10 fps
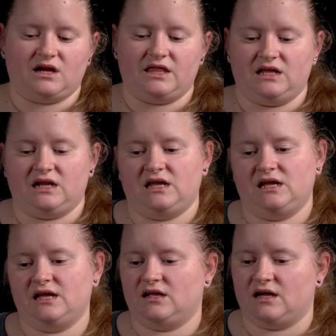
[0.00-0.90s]
And then
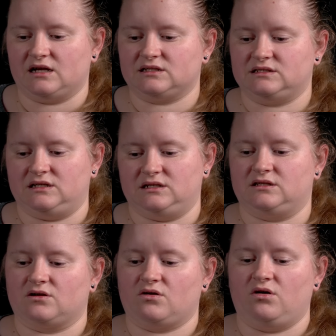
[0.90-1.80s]
he exited
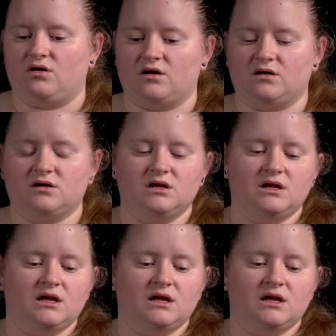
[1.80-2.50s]
the car.